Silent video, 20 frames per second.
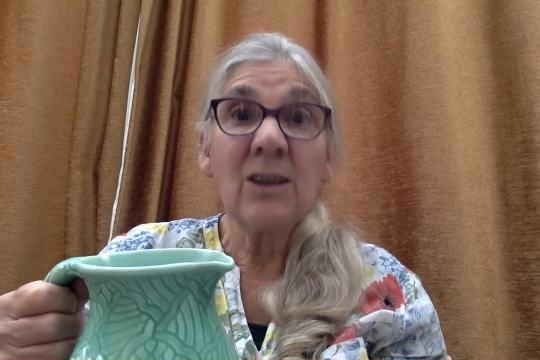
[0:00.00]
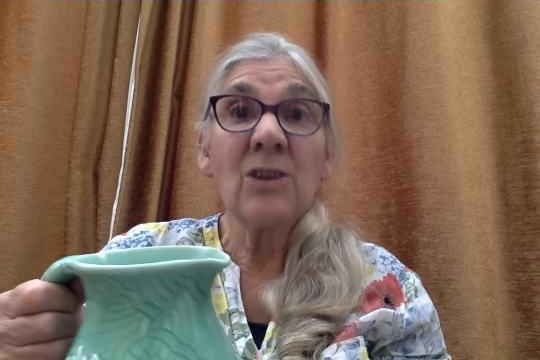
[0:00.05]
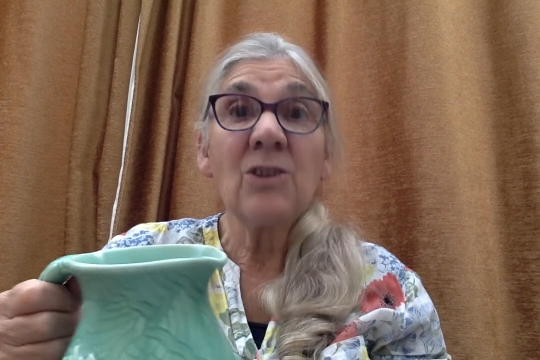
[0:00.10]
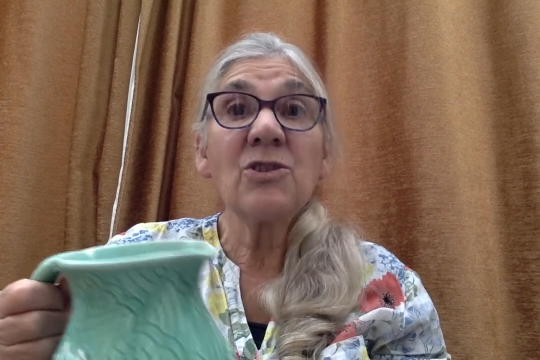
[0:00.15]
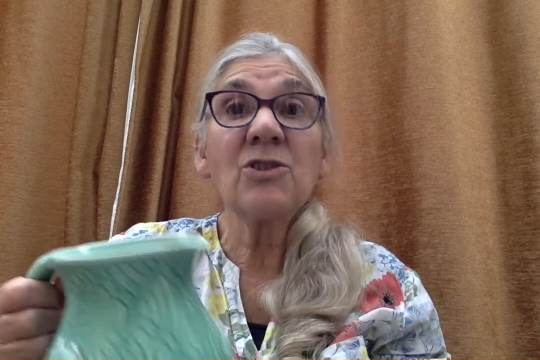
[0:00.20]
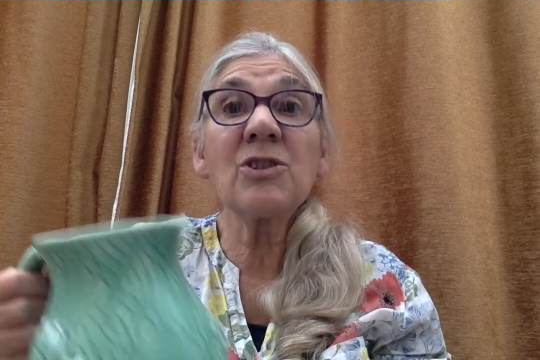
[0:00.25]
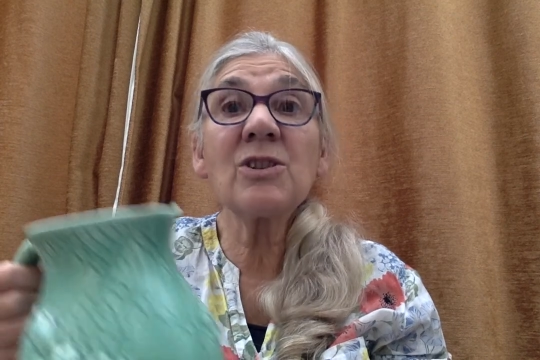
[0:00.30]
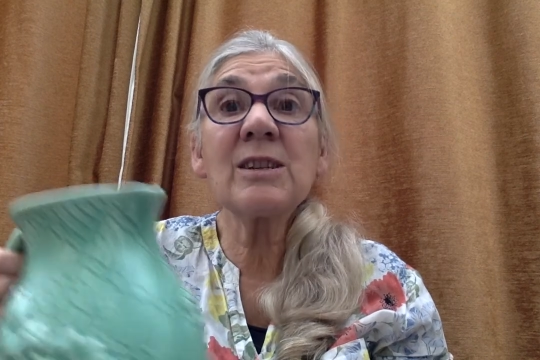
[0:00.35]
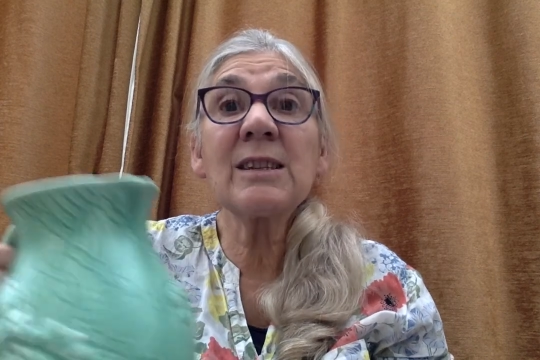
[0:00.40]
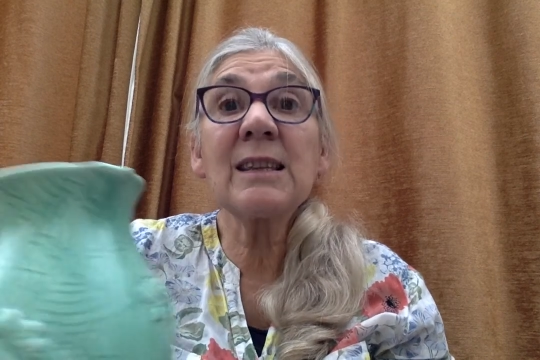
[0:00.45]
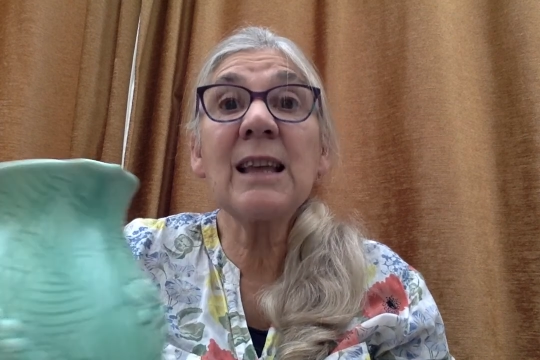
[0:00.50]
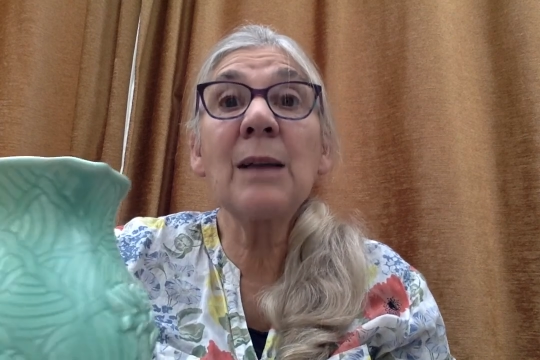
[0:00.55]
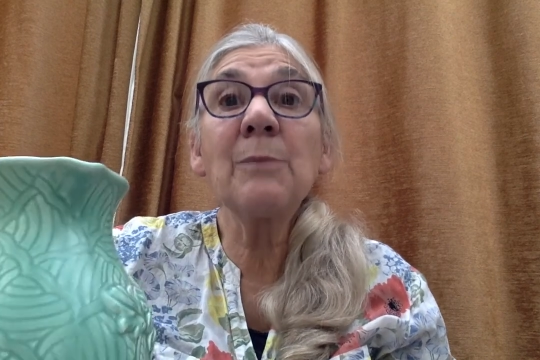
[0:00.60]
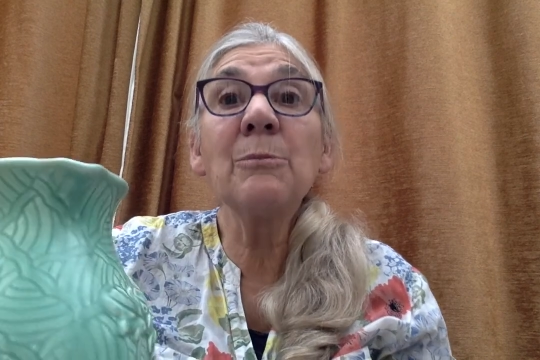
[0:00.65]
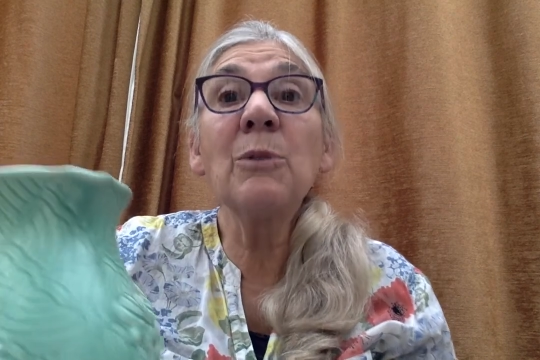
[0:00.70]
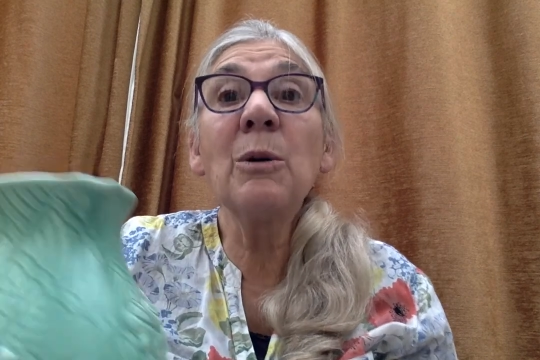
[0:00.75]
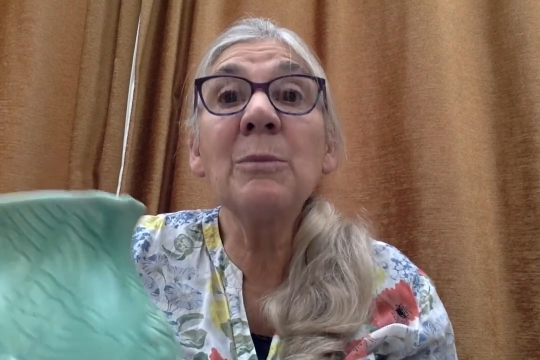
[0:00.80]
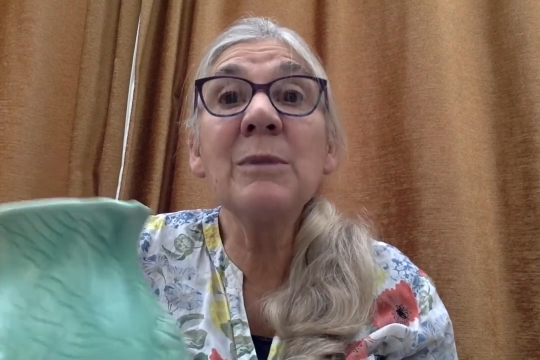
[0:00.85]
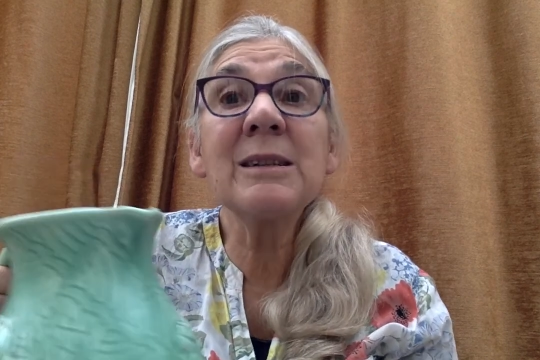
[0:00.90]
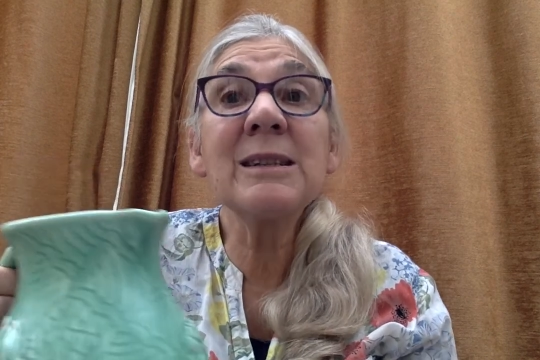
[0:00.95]
Just then
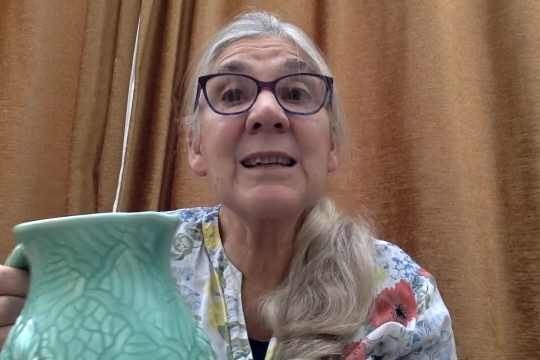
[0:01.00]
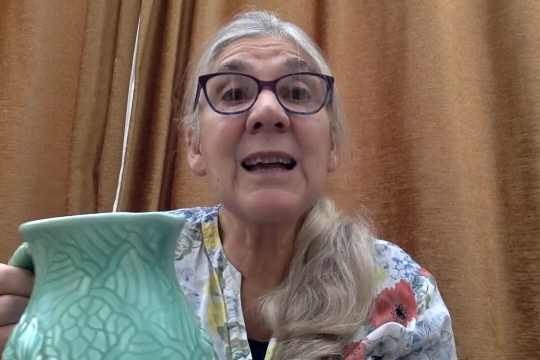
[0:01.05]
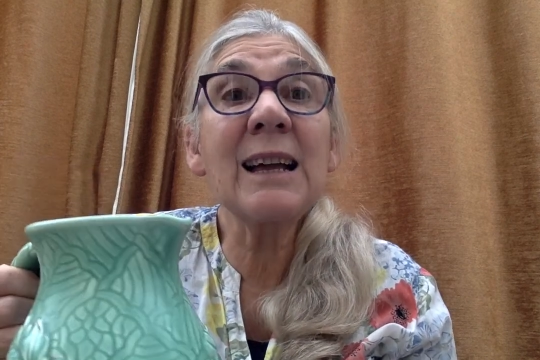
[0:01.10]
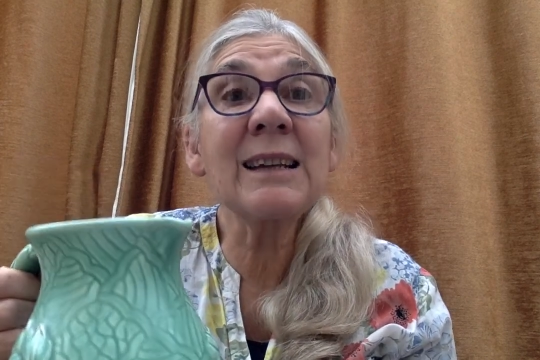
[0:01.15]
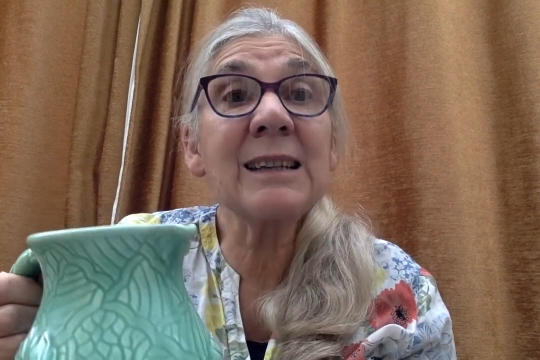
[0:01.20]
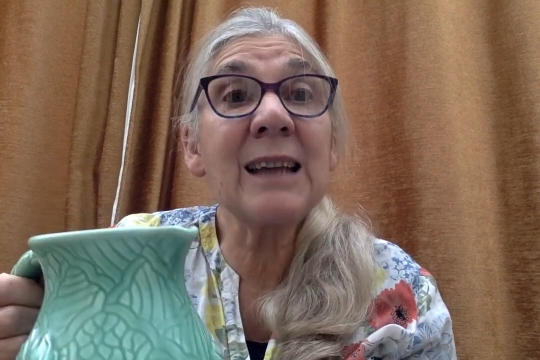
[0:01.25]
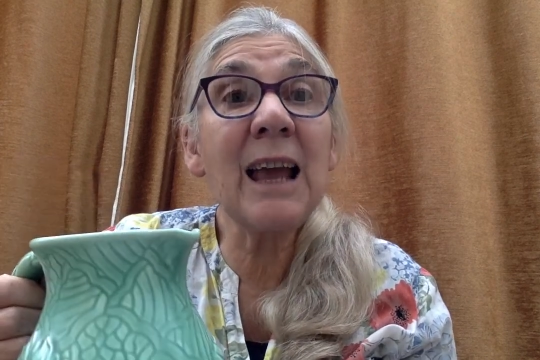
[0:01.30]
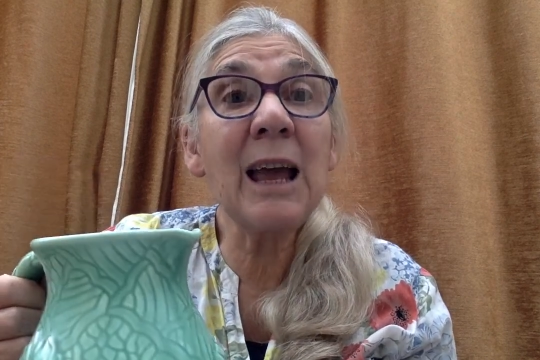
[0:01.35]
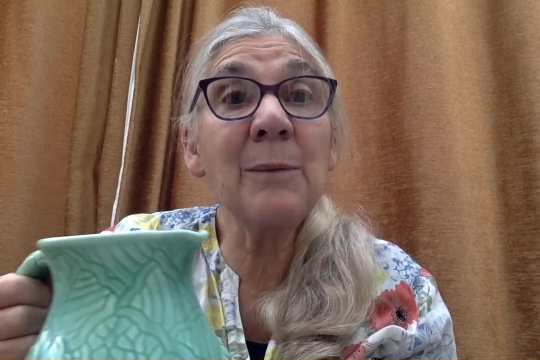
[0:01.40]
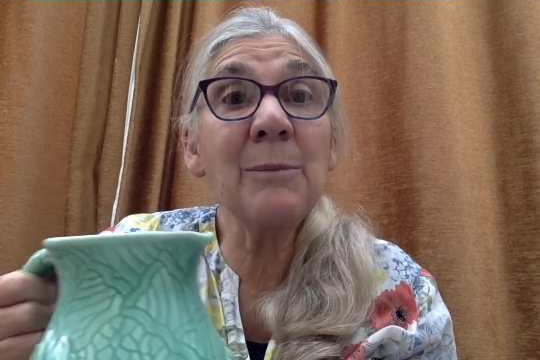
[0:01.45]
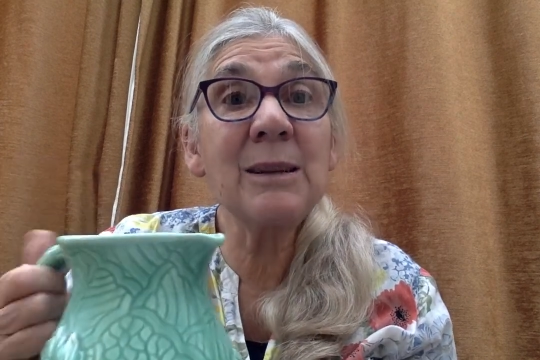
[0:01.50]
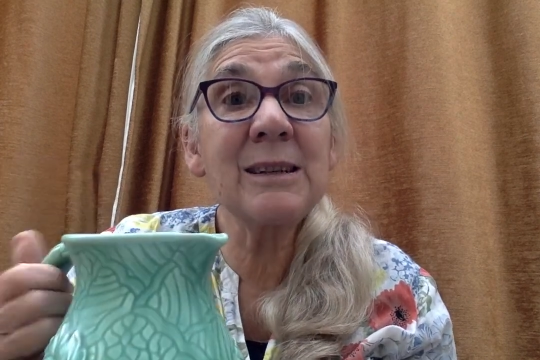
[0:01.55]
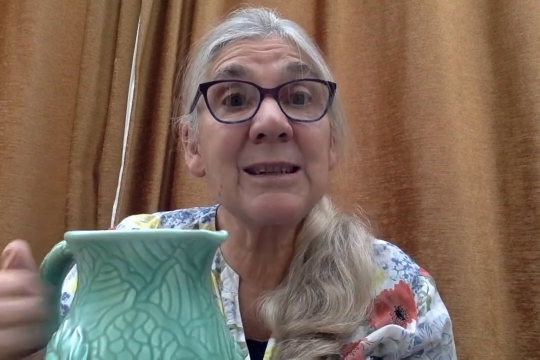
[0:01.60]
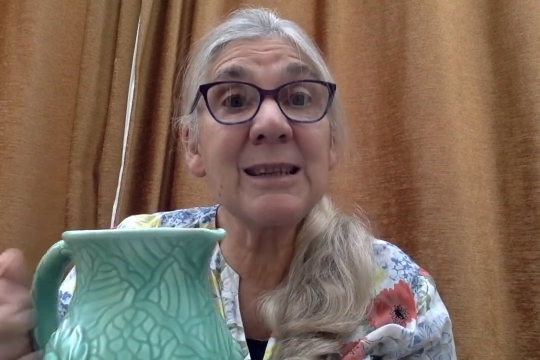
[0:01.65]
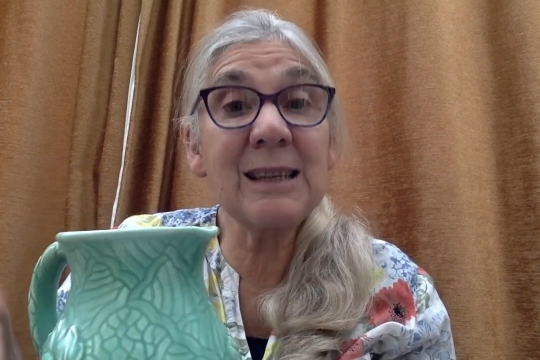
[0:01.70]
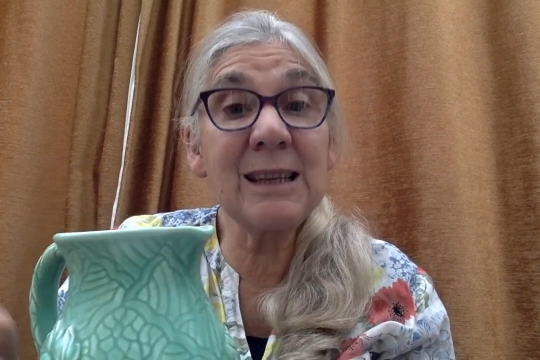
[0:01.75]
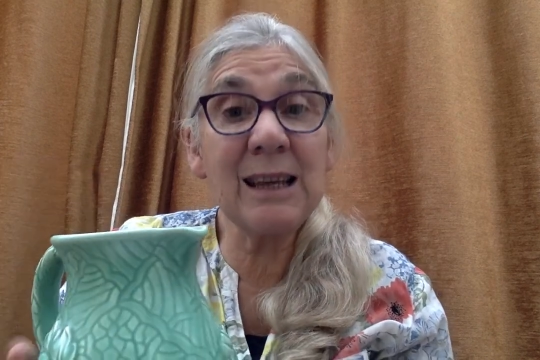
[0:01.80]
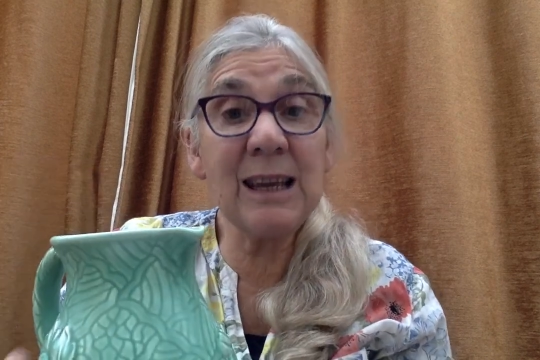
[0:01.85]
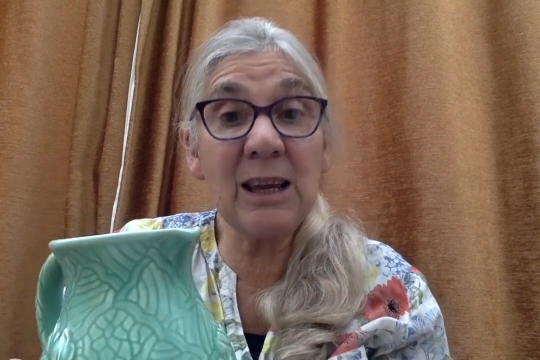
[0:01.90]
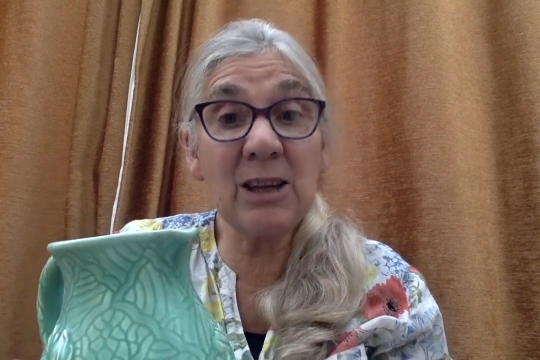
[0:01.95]
Mum and Dad came into
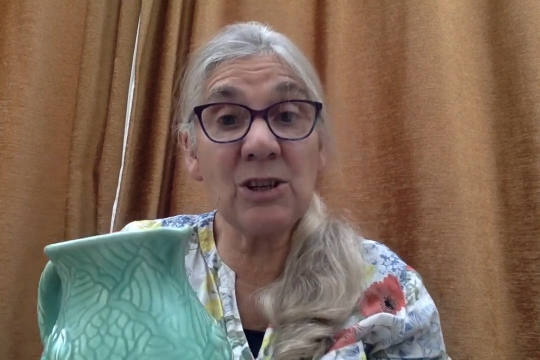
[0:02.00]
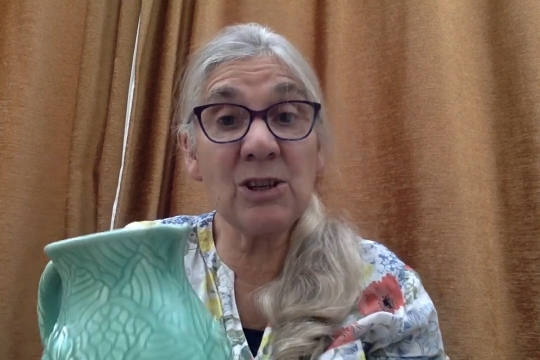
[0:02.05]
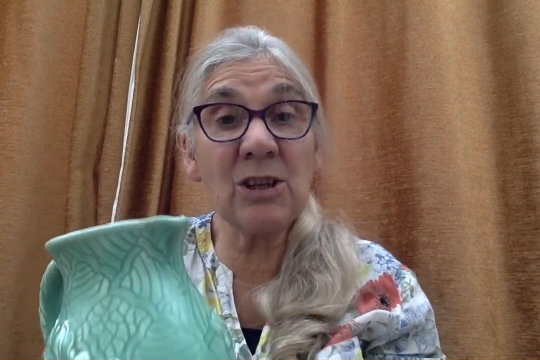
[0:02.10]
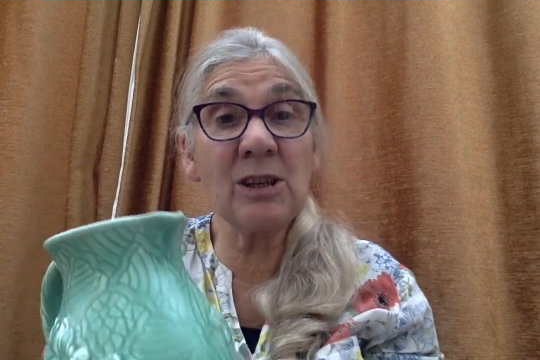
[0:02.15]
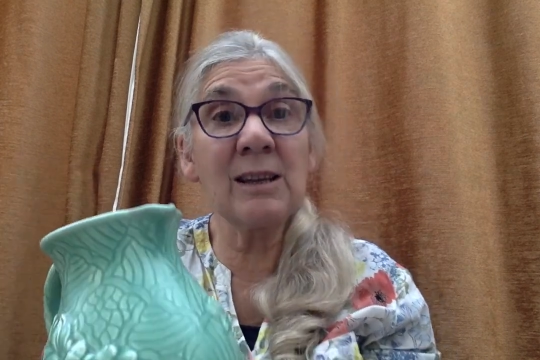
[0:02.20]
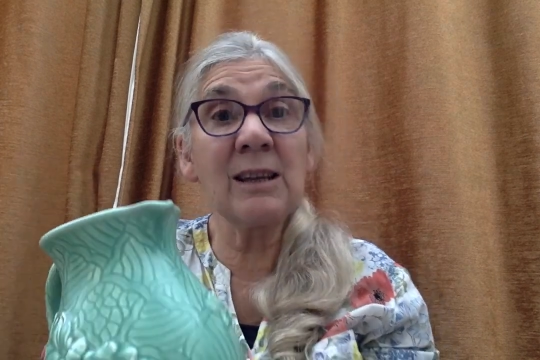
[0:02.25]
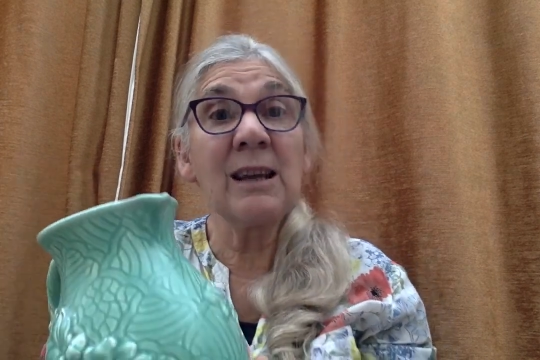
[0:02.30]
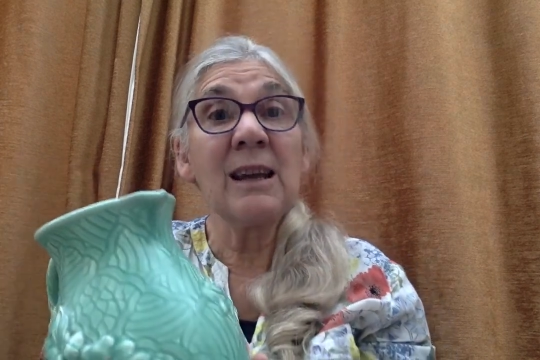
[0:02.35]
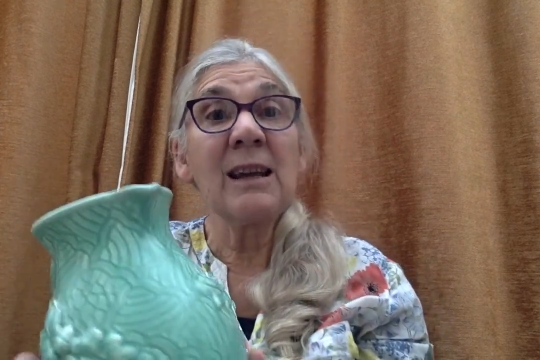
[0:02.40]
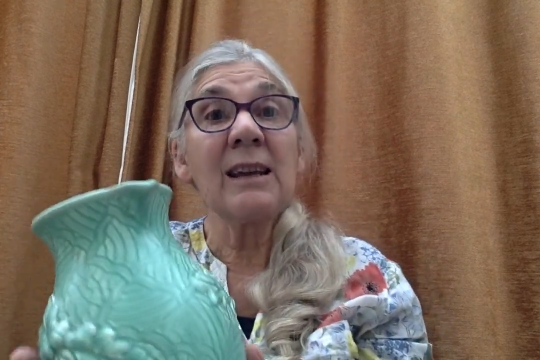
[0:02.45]
the kitchen